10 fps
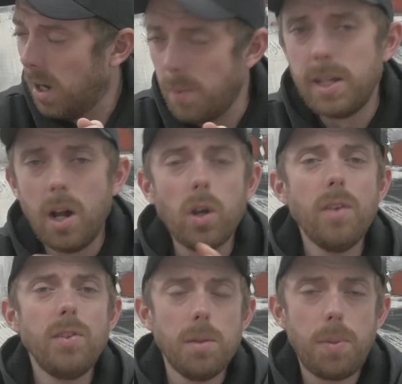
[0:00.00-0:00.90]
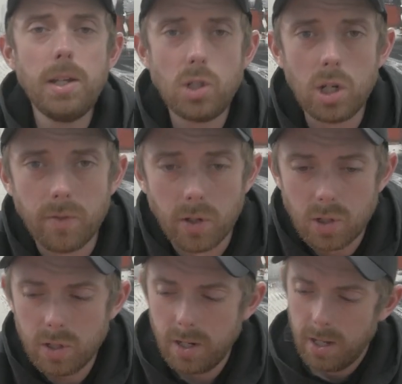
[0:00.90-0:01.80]
I mean, I'll give you the PG
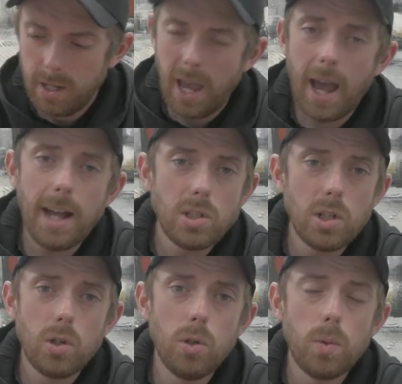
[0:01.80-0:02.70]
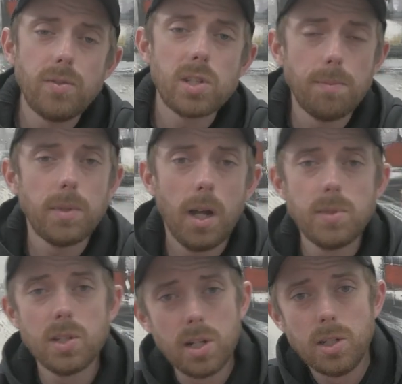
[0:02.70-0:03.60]
version. It had to do with
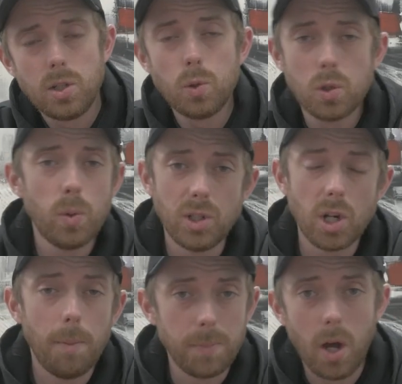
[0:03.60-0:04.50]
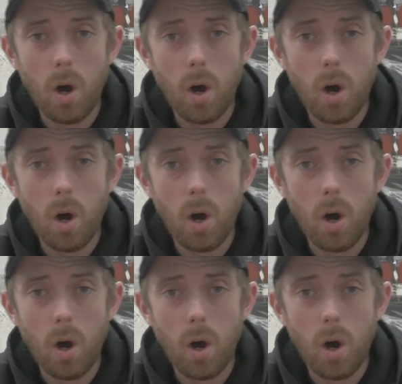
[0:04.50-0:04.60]
sometimes it's nice to switch up the